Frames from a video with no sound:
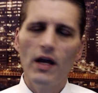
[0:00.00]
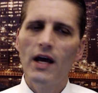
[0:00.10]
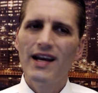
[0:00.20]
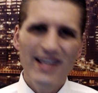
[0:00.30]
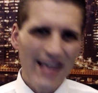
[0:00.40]

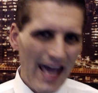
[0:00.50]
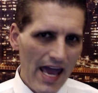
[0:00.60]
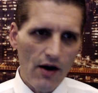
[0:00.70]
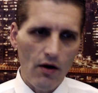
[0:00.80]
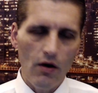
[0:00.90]
care
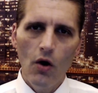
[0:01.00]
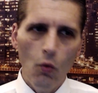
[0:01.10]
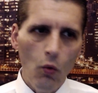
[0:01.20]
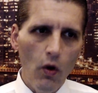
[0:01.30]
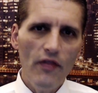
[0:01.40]

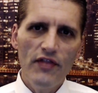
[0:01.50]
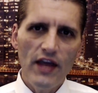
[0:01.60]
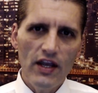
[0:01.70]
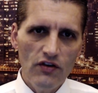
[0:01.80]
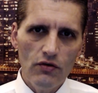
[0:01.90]
what they
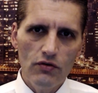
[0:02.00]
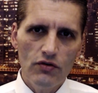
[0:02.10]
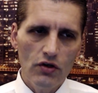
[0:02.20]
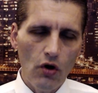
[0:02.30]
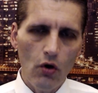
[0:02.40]
do to
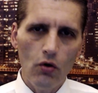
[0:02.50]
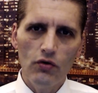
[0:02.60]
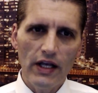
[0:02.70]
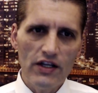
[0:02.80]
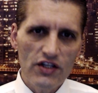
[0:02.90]
gold and
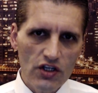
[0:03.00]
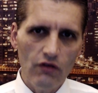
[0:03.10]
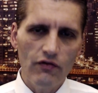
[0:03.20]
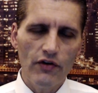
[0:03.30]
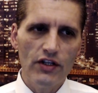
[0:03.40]
silver
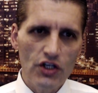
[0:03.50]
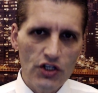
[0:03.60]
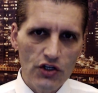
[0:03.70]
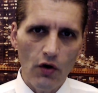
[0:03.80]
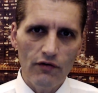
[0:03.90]
in the
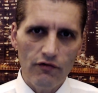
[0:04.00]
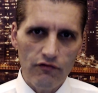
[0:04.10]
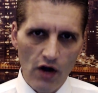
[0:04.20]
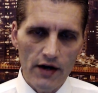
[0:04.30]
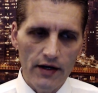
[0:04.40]
short run.